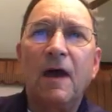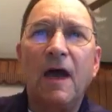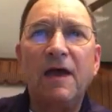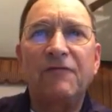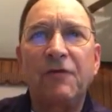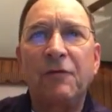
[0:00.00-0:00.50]

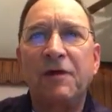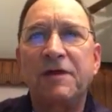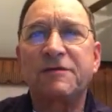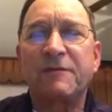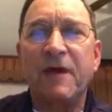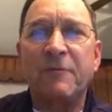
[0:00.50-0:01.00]
Hi everyone,
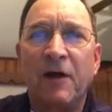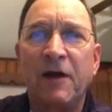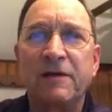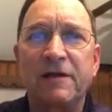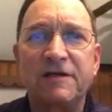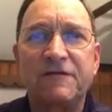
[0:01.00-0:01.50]
it's Mike
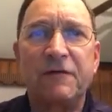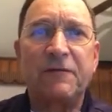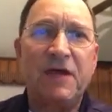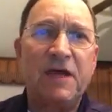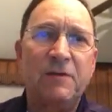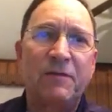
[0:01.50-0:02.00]
Margulis
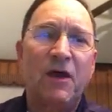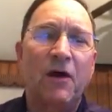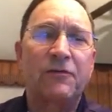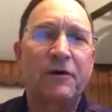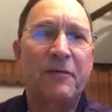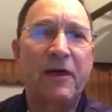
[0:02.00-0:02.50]
from E&B
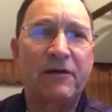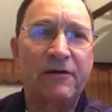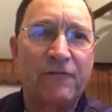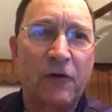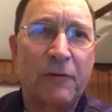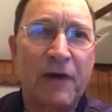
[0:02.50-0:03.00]
Auto Repair
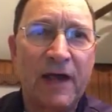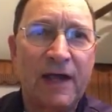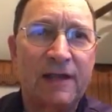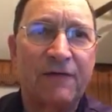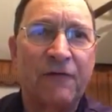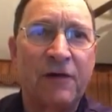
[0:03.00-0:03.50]
in Fort Bragg,
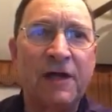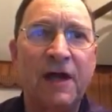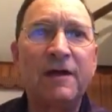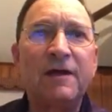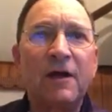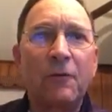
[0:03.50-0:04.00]
California.
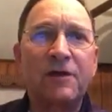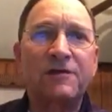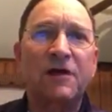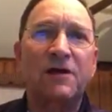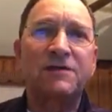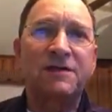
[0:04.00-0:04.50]
I want
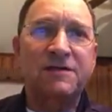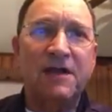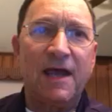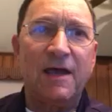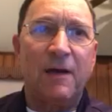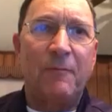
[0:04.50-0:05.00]
to talk to you
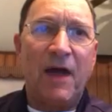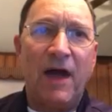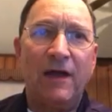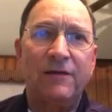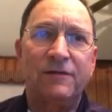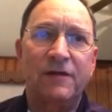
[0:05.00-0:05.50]
today
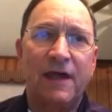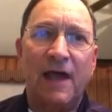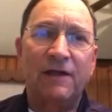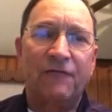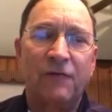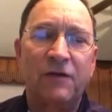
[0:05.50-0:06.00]
about the
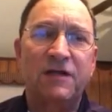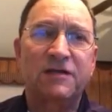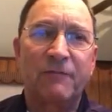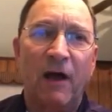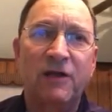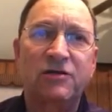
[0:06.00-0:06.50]
California
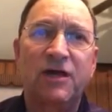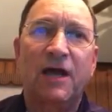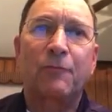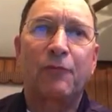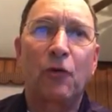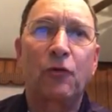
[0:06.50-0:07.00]
Smog
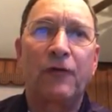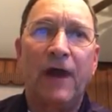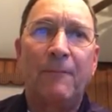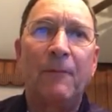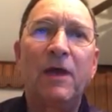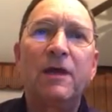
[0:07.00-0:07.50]
Check
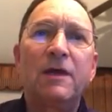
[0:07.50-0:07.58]
program.